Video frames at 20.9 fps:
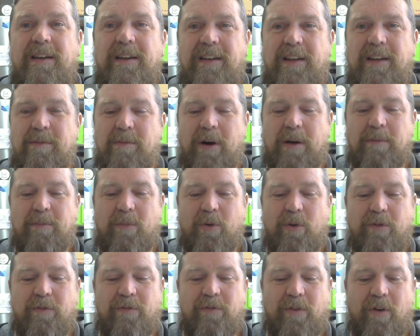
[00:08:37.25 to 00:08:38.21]
You might
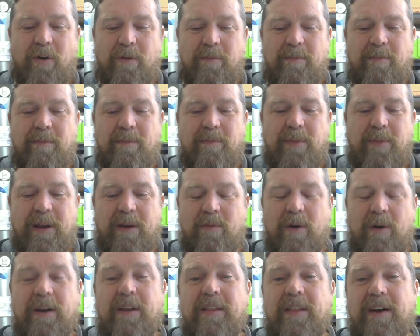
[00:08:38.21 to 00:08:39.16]
move from being
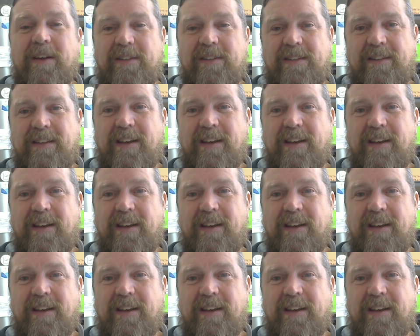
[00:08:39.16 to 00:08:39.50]
one of those